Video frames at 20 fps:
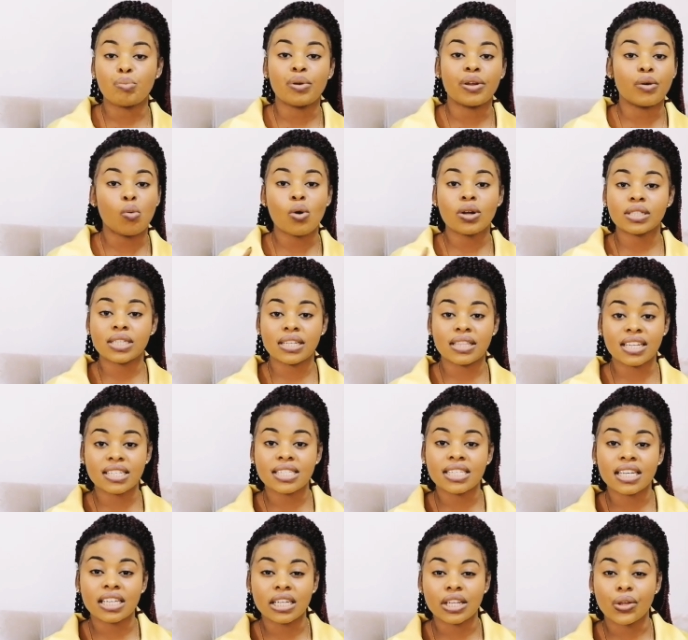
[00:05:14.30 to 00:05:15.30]
to be? What are
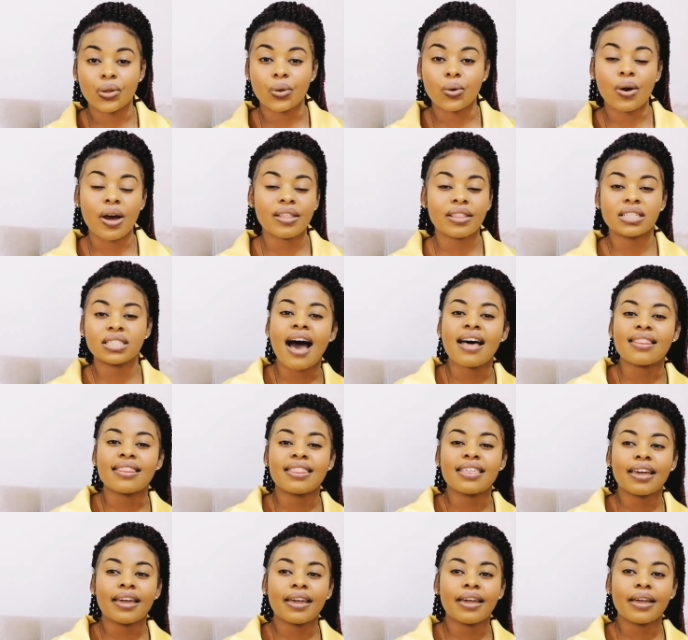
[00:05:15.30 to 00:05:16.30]
they telling you? Are they, are
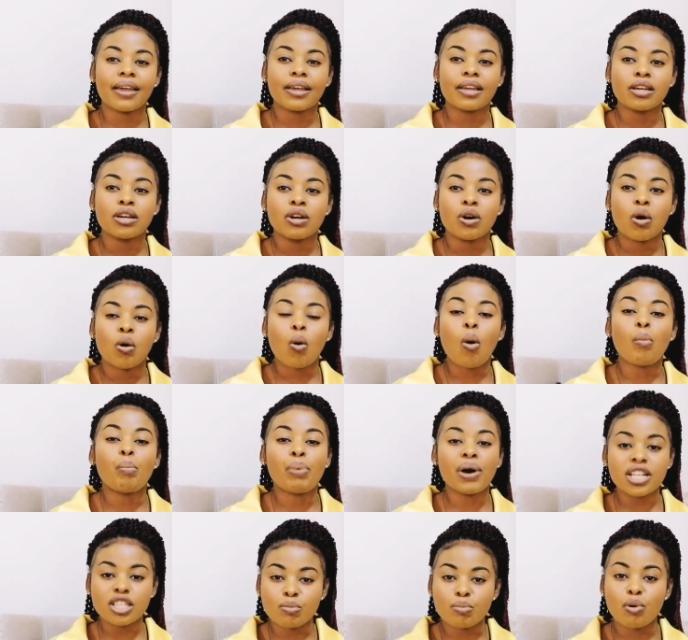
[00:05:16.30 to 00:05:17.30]
they
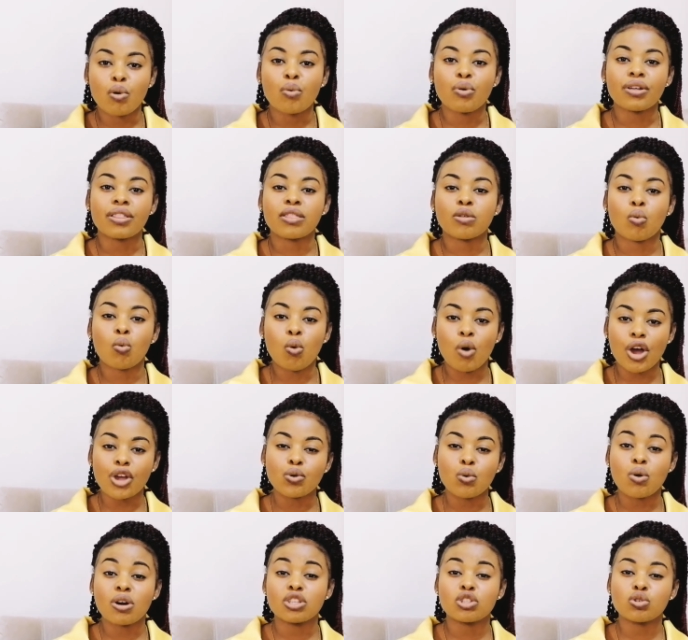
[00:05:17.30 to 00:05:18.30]
compatible with where
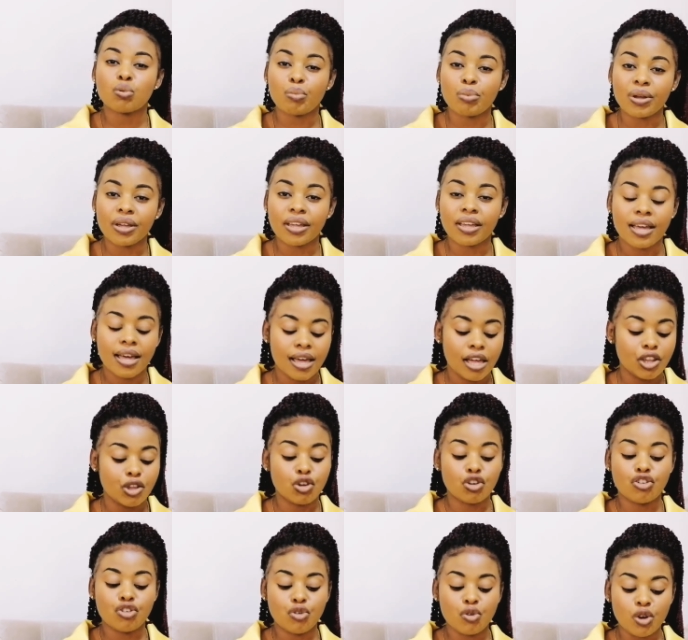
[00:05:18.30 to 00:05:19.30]
you want to be?
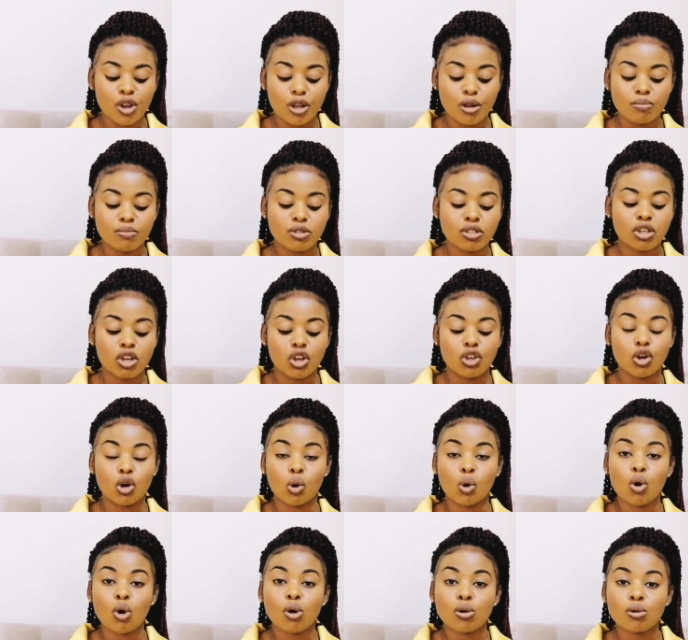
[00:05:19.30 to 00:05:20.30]
your dreams,
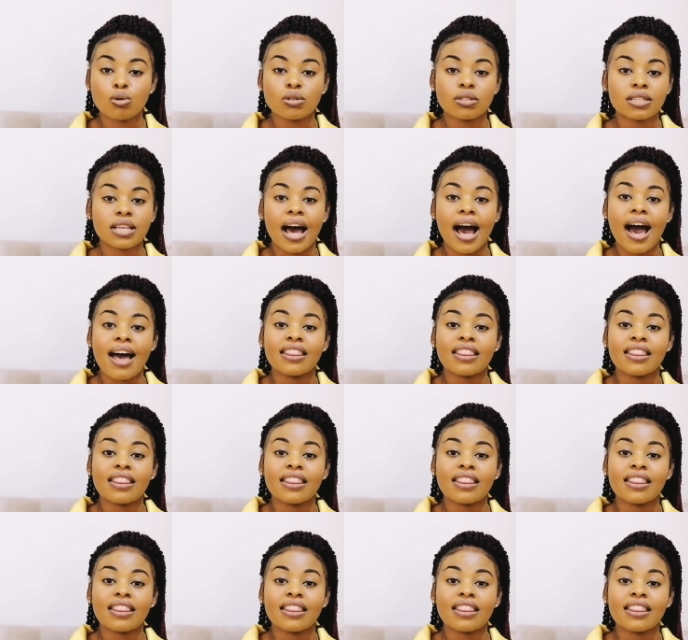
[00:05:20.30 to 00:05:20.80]
your goals?